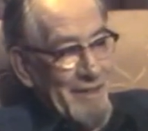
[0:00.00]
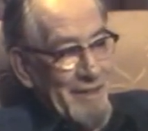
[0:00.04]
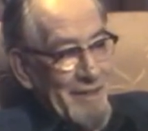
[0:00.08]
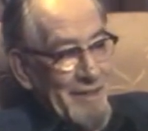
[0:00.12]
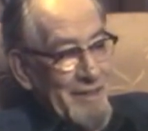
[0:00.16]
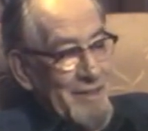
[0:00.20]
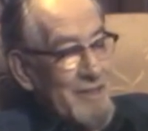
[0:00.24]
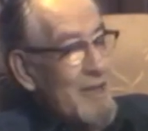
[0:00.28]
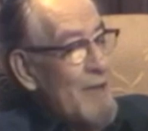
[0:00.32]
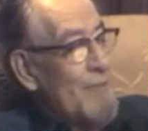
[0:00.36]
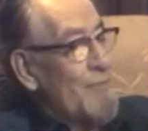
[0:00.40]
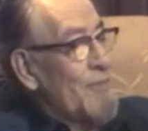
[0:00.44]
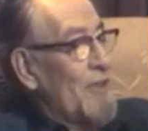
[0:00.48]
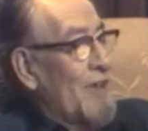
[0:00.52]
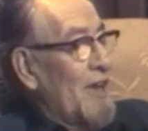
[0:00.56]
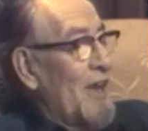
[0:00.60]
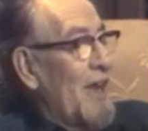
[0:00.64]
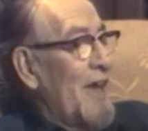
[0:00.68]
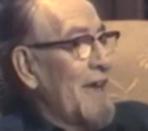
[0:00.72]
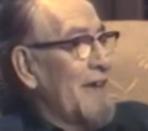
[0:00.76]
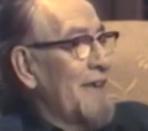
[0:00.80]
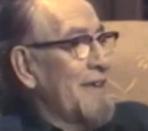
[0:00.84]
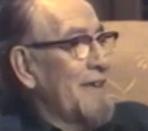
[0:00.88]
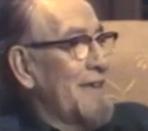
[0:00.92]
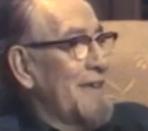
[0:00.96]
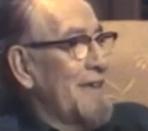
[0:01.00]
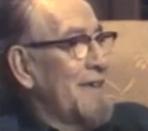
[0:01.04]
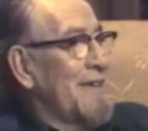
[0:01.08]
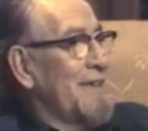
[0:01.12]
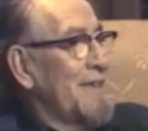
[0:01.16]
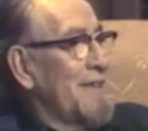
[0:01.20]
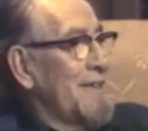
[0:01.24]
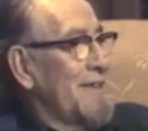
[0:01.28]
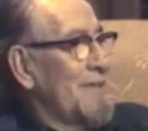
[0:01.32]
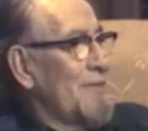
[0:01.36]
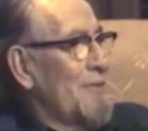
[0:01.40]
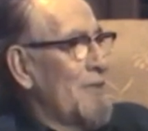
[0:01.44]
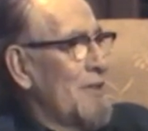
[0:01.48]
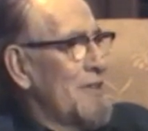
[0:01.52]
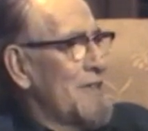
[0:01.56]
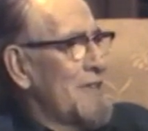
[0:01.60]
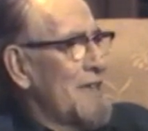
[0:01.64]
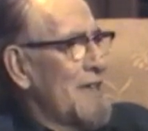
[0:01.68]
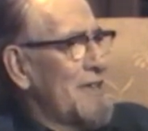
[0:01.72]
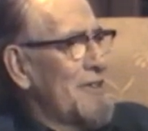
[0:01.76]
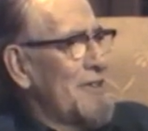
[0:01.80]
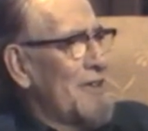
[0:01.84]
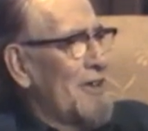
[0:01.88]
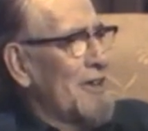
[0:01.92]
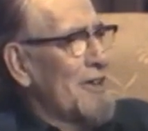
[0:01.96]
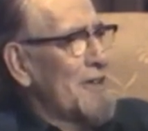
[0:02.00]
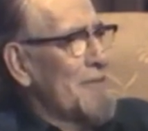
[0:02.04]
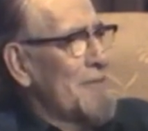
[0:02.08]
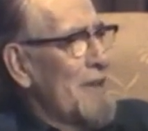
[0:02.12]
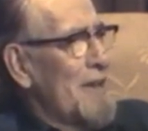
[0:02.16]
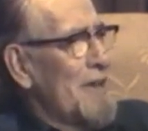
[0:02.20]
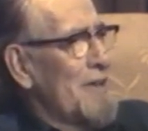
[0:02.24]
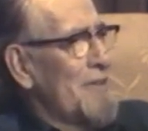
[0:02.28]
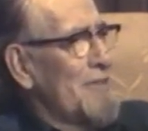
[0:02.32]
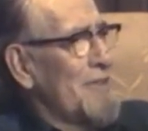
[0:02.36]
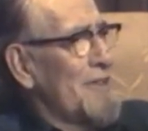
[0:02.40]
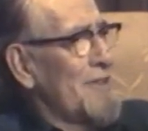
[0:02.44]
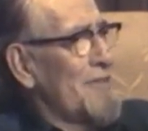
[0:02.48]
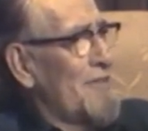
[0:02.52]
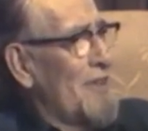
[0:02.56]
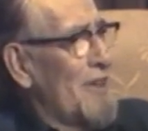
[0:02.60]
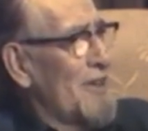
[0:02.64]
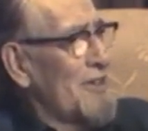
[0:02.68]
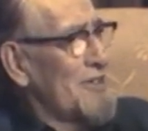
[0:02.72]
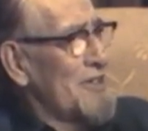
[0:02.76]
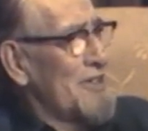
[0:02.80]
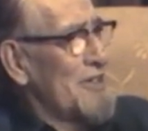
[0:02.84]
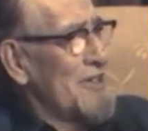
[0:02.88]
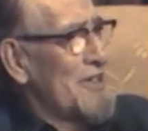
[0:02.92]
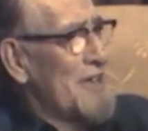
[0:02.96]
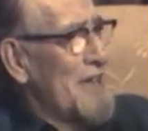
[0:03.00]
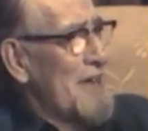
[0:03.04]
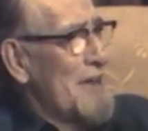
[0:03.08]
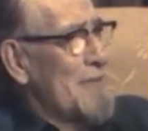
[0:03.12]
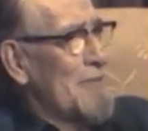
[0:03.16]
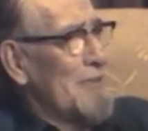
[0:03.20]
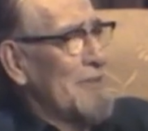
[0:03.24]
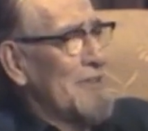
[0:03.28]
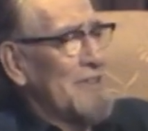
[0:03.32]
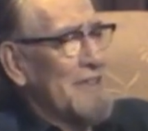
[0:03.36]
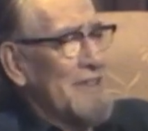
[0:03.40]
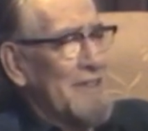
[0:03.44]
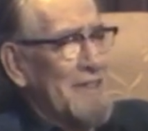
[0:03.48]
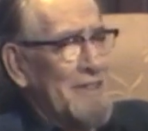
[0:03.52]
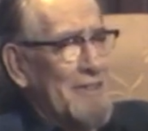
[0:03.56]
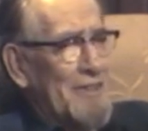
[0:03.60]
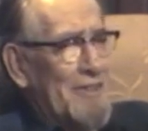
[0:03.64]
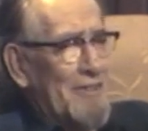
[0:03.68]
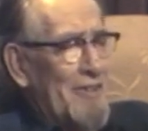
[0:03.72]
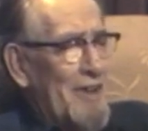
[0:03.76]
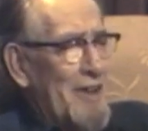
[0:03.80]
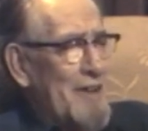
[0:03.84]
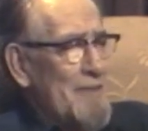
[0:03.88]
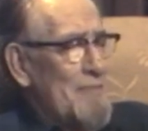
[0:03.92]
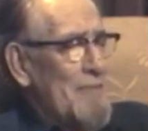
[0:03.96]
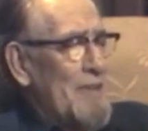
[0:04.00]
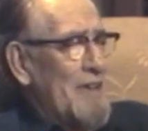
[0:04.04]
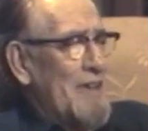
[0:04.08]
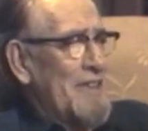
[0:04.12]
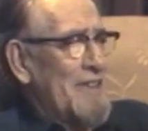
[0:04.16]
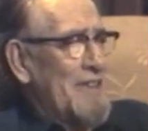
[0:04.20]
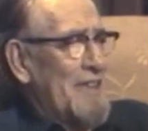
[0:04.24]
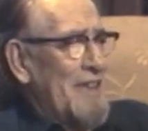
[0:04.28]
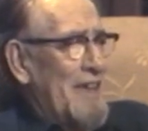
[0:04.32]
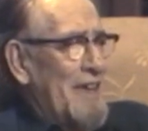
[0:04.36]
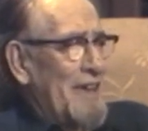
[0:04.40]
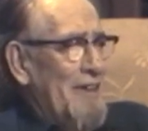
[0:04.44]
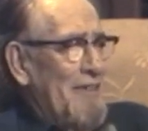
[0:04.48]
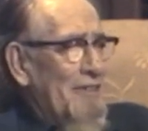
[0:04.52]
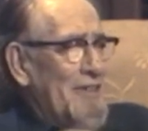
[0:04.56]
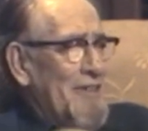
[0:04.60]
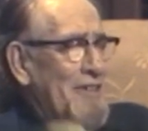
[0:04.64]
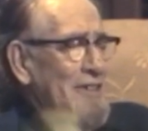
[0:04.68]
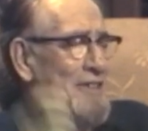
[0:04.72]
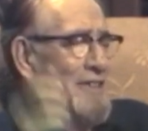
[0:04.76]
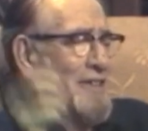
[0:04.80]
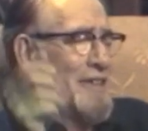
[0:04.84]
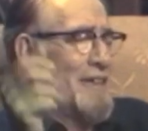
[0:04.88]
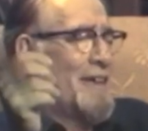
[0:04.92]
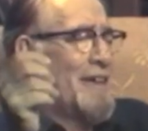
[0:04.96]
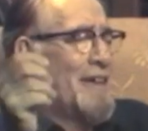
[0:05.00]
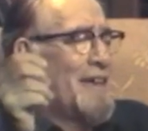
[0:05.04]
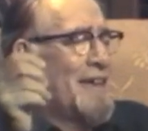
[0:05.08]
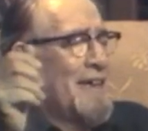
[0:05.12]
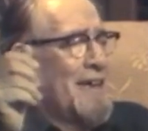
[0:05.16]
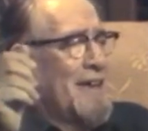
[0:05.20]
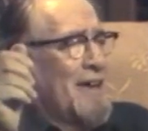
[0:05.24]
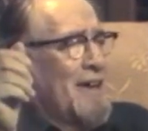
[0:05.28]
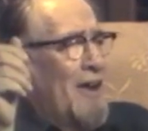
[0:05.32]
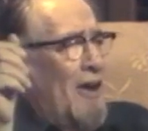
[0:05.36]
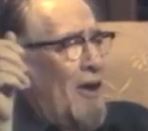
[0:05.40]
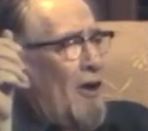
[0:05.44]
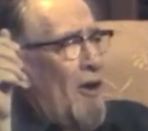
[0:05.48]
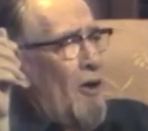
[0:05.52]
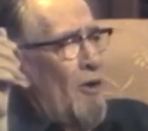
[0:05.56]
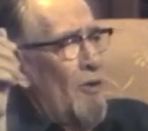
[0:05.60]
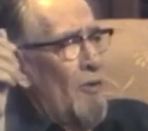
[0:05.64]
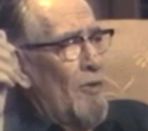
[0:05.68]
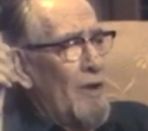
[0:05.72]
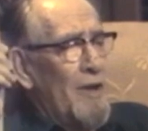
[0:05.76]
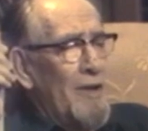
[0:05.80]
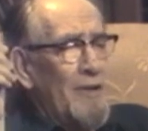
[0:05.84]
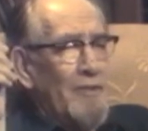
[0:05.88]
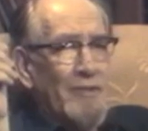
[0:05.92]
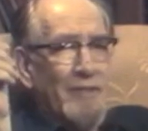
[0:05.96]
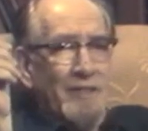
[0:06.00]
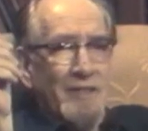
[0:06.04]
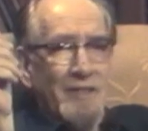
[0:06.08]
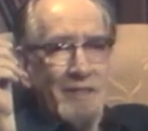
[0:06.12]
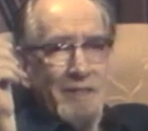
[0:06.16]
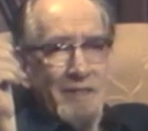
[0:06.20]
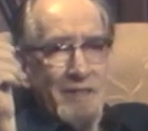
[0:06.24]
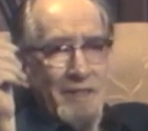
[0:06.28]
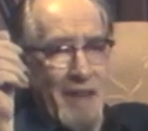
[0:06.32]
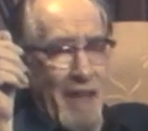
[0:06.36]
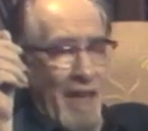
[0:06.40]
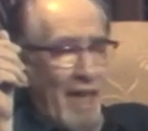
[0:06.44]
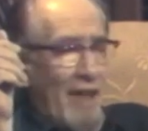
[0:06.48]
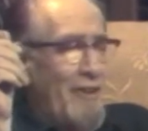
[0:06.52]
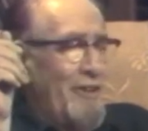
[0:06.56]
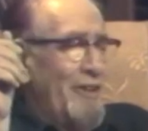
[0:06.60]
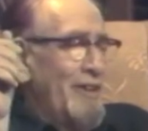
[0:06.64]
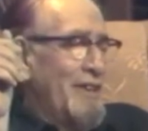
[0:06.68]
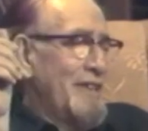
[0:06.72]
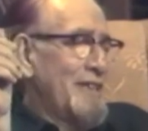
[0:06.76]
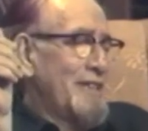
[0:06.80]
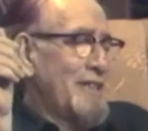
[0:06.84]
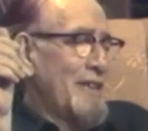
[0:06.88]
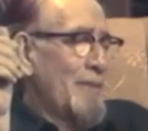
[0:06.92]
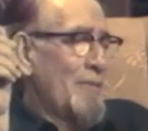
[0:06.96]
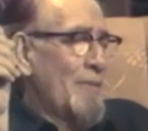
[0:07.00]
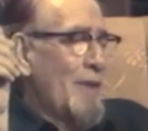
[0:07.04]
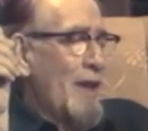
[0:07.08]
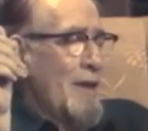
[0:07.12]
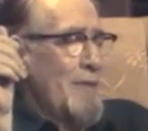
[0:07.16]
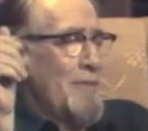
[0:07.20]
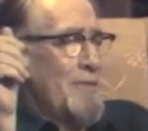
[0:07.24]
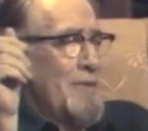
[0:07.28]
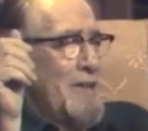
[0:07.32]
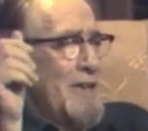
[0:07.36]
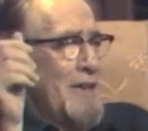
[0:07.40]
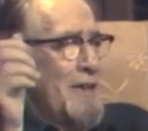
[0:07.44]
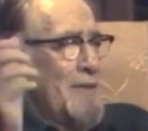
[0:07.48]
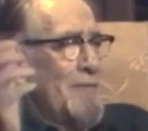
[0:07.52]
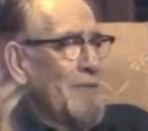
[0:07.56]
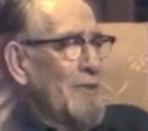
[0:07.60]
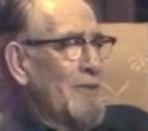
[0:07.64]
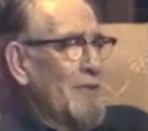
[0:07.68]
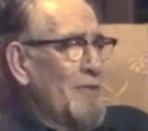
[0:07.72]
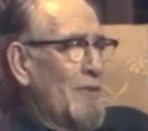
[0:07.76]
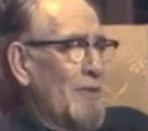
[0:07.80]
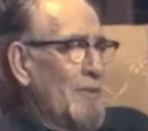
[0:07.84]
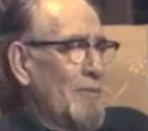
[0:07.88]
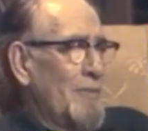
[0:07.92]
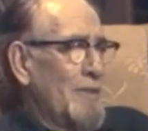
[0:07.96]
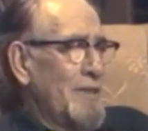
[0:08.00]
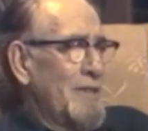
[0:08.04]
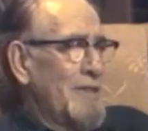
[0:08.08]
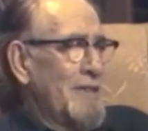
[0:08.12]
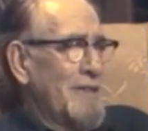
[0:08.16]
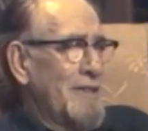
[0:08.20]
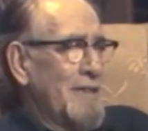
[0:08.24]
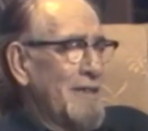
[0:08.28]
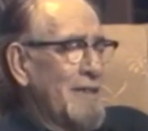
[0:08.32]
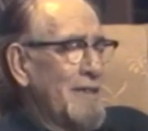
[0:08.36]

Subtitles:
something like the ones I talked about, the function tables, the great big thing which already was standard in some IBM equipment,